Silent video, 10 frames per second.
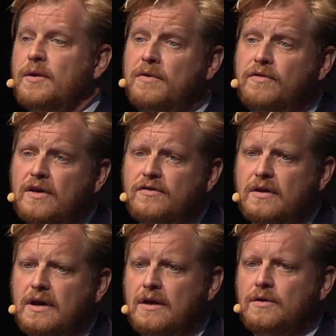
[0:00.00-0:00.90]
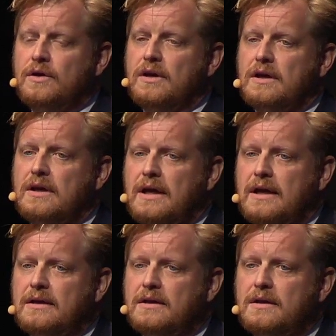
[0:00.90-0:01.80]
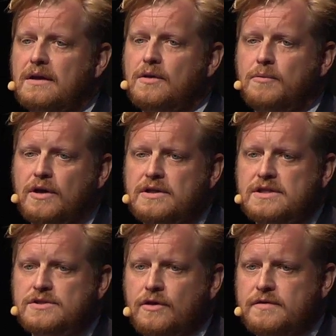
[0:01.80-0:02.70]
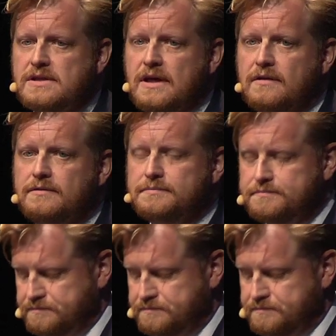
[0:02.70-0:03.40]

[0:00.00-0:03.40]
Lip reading: some of us are looking at commodity service staff.